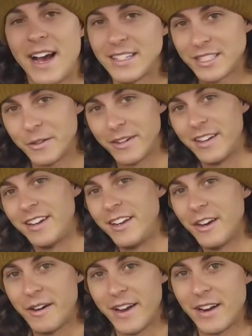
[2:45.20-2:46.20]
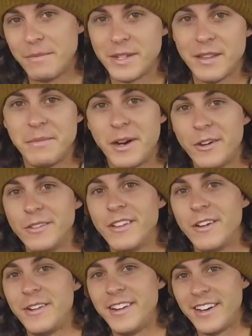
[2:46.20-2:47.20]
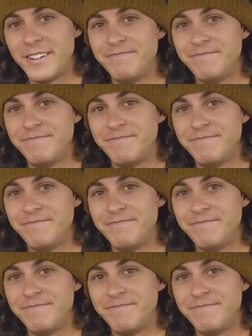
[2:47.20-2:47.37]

so we're gonna go head up to the boat and load it up.